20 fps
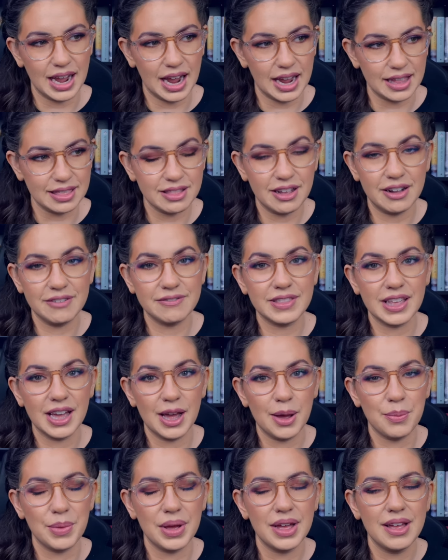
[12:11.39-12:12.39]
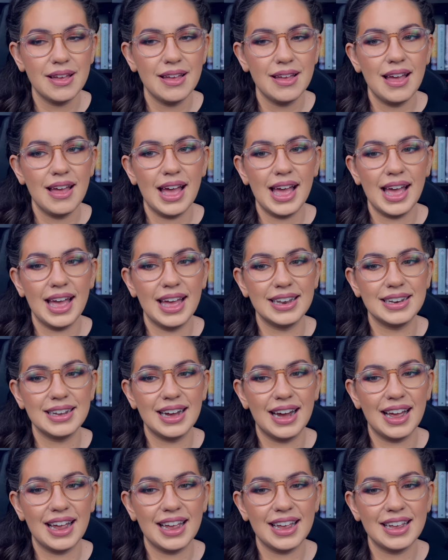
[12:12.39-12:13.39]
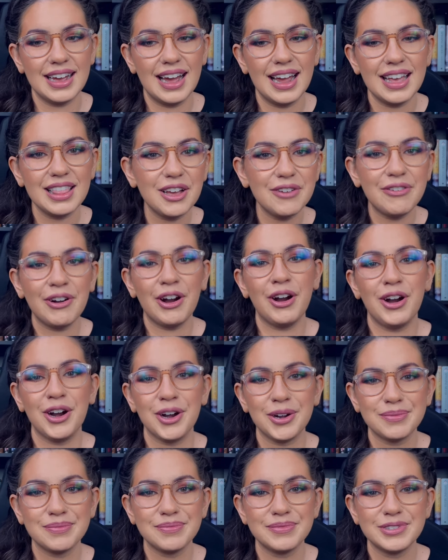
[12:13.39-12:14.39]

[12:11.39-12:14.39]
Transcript: I love them, and I love her.